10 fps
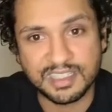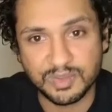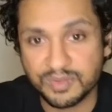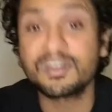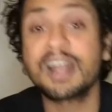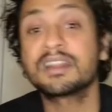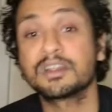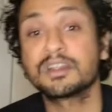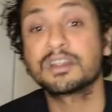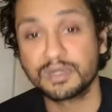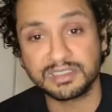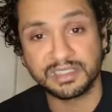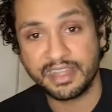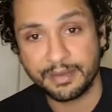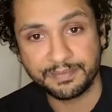This was finally revealed to them.